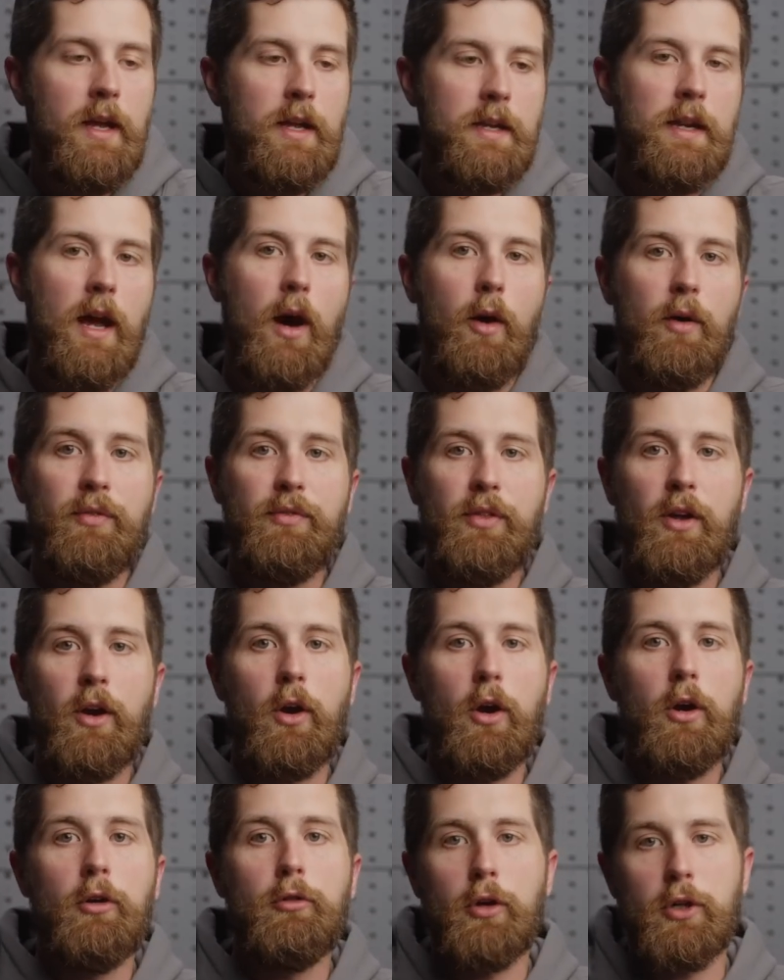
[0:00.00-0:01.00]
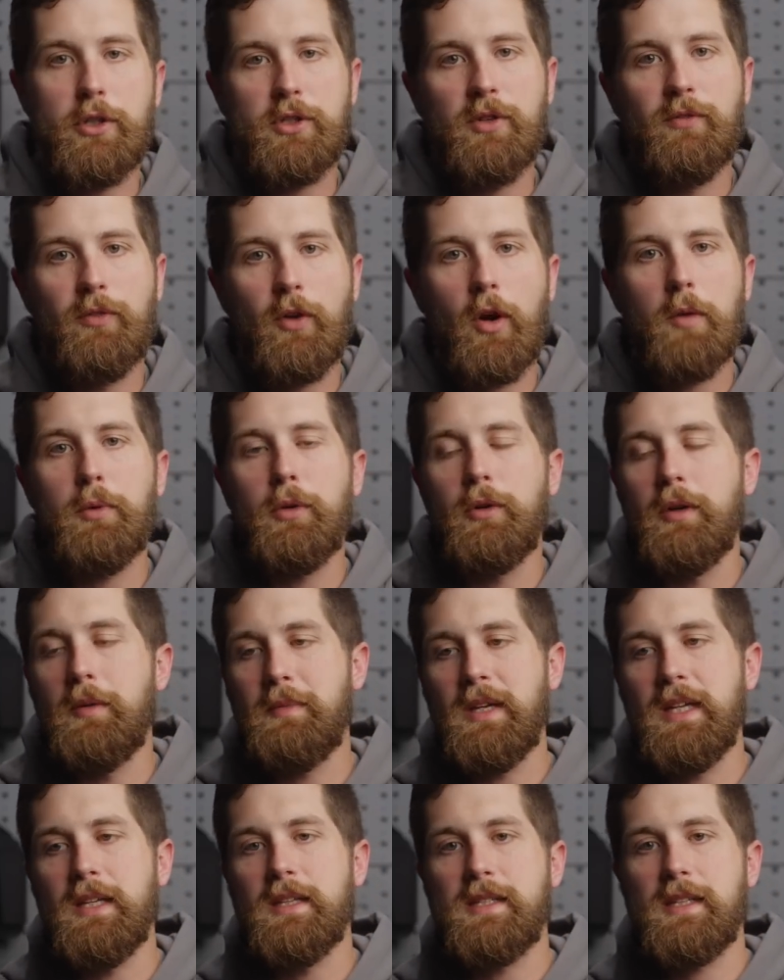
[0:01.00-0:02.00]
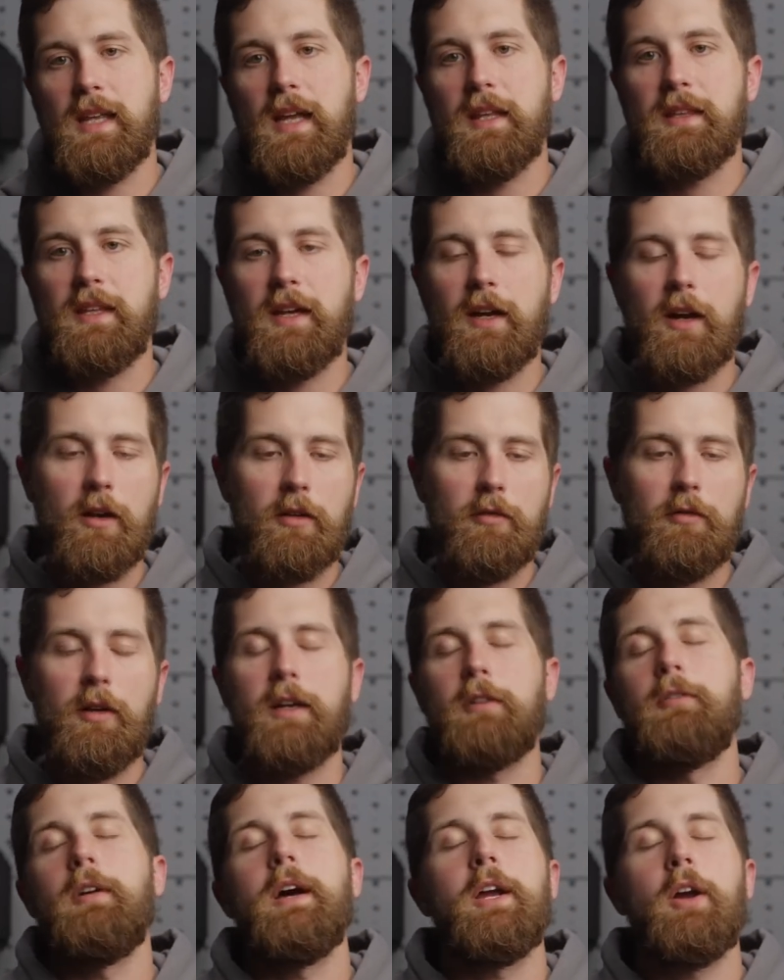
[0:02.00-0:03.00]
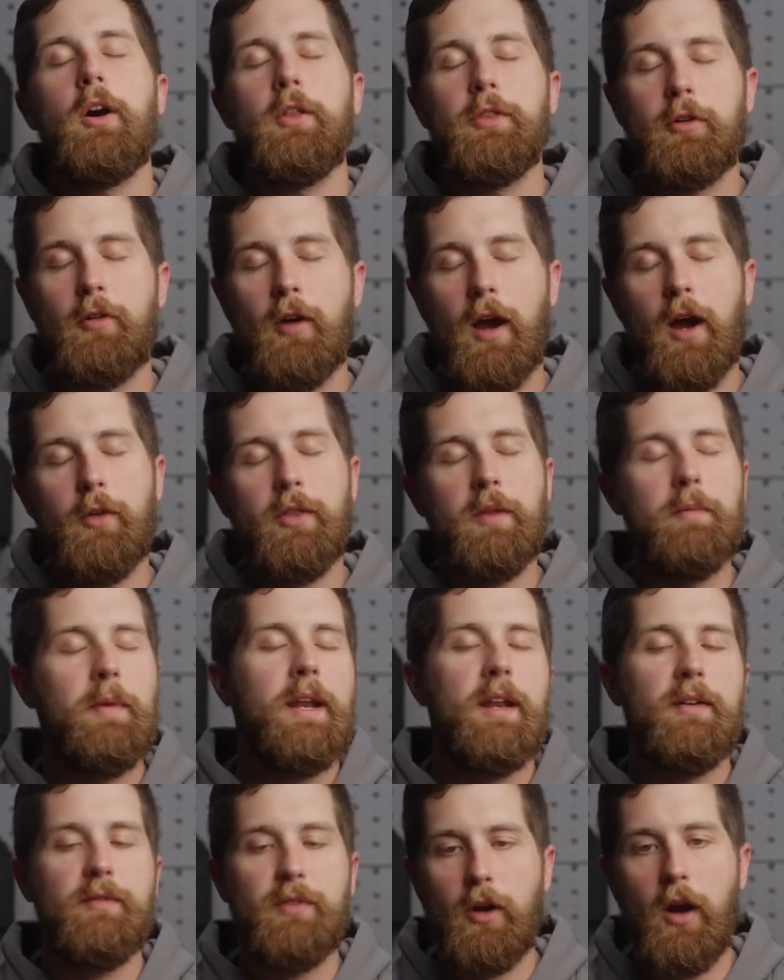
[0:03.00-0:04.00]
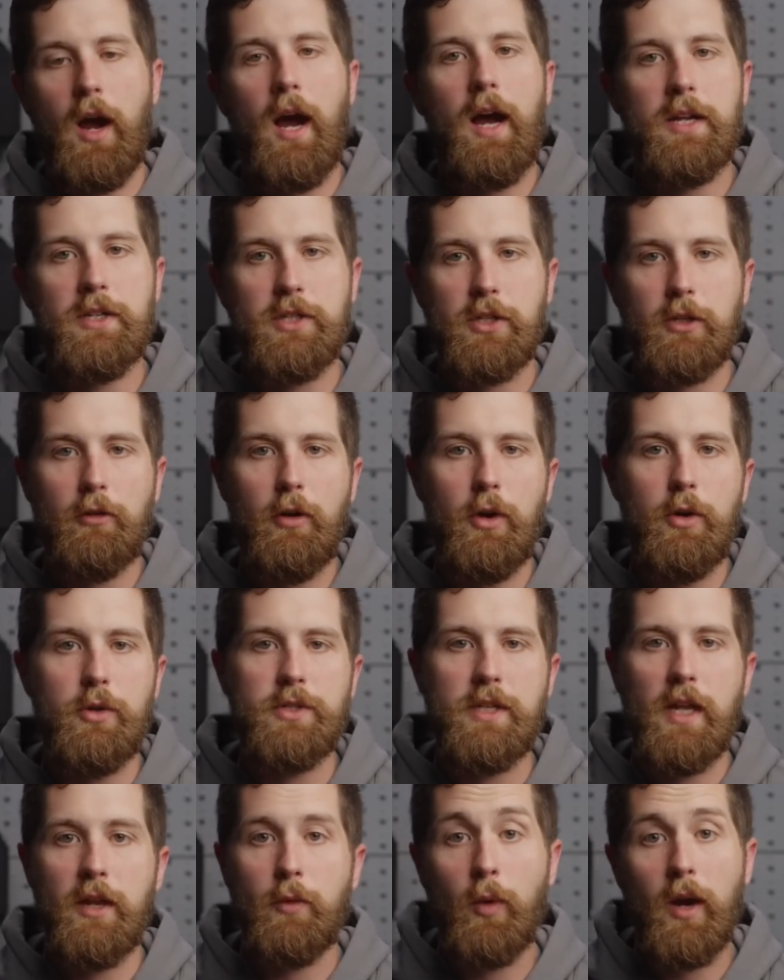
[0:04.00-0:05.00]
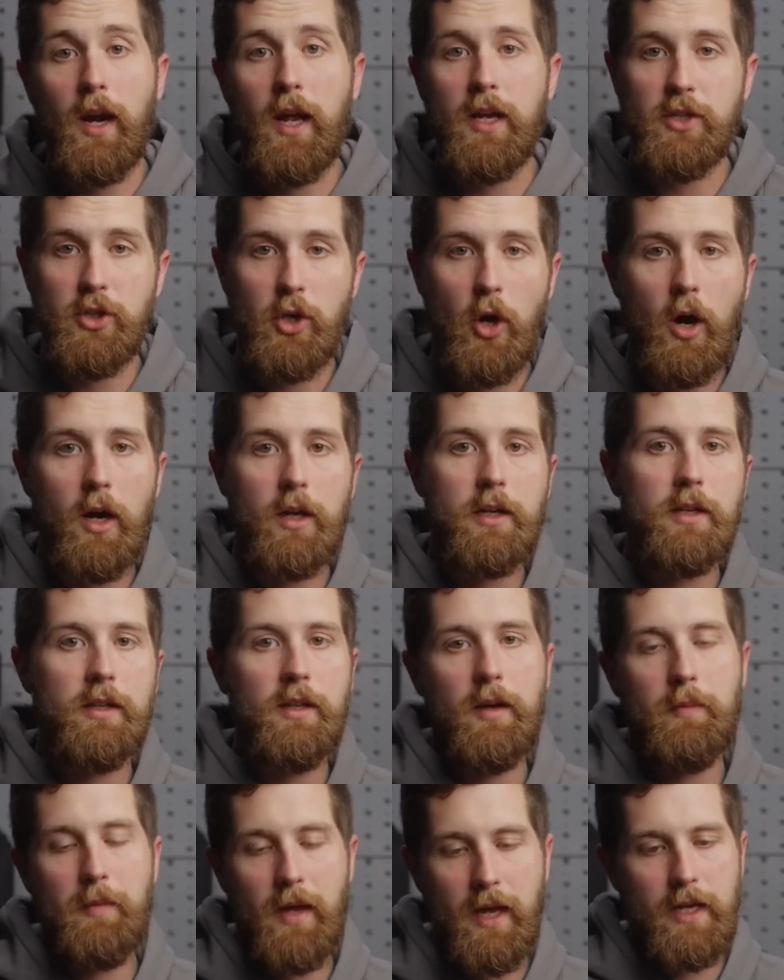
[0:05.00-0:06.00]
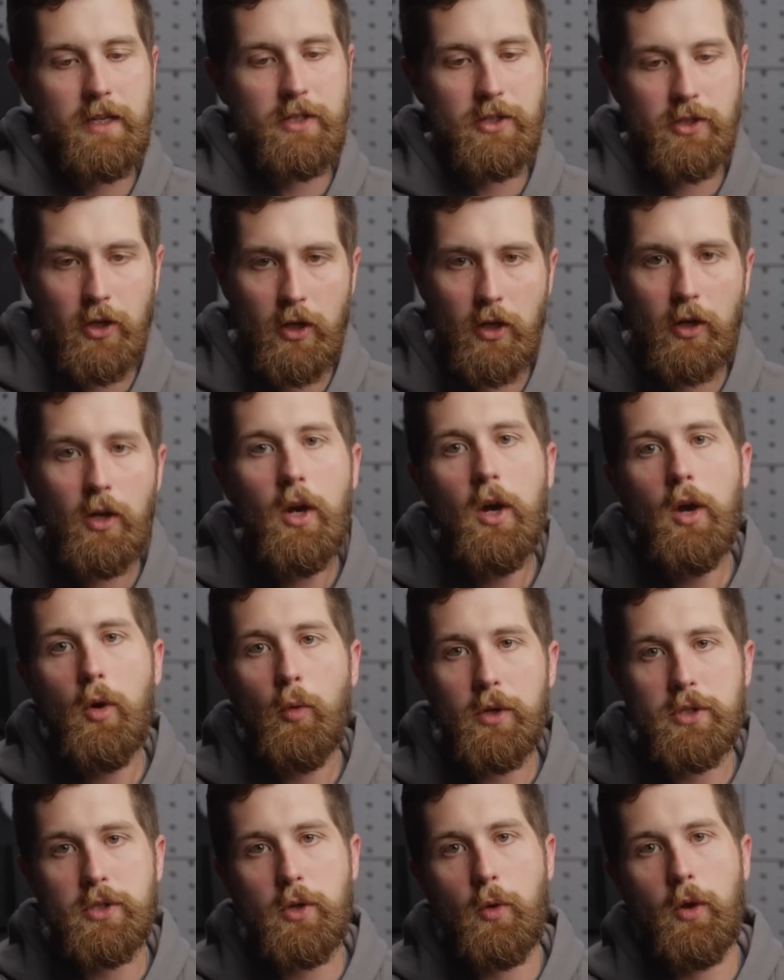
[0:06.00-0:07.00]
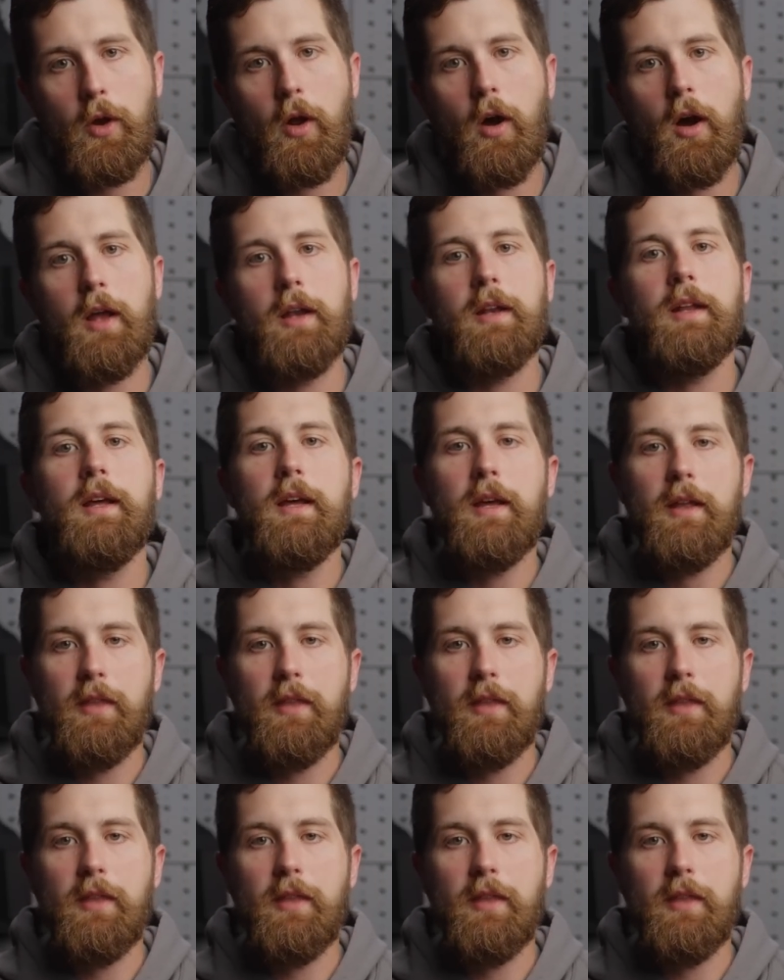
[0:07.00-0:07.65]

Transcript: Now, if they're alert to verbal, it means that they're like laying on the ground, they might have their eyes closed. And when I talk to them, hey, sir, what's going on?